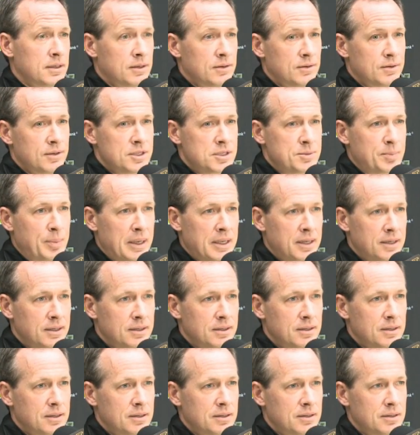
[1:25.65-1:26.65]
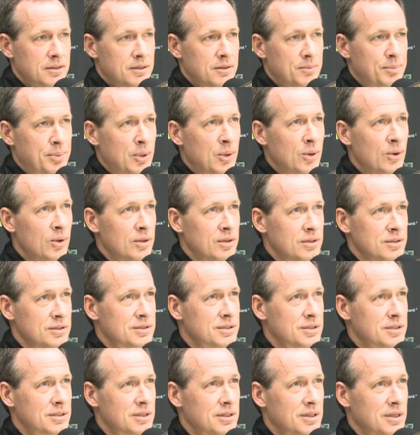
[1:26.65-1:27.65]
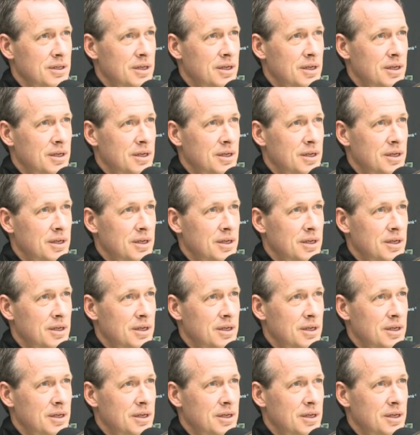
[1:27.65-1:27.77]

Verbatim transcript: know, despite the the polls,